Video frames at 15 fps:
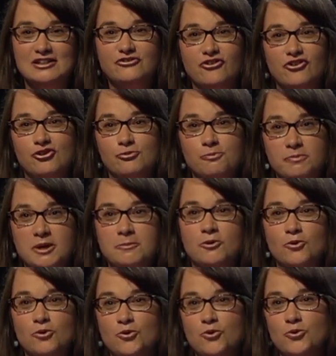and for
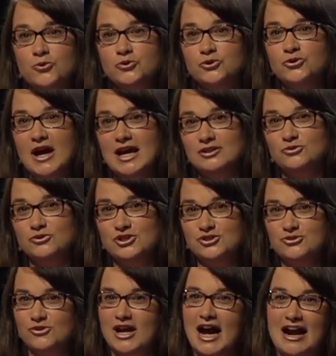people who try to
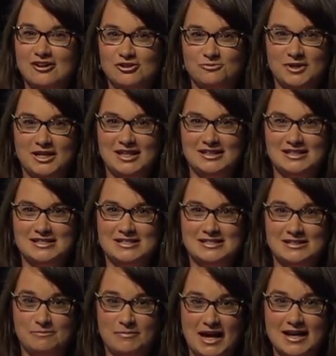disregard me in
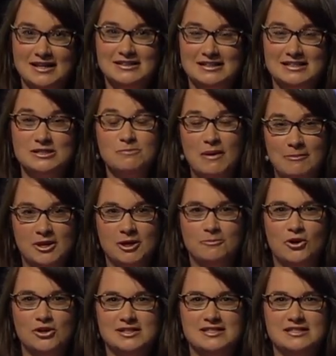this debate, in this
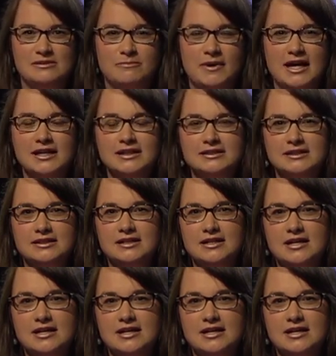public policy debate,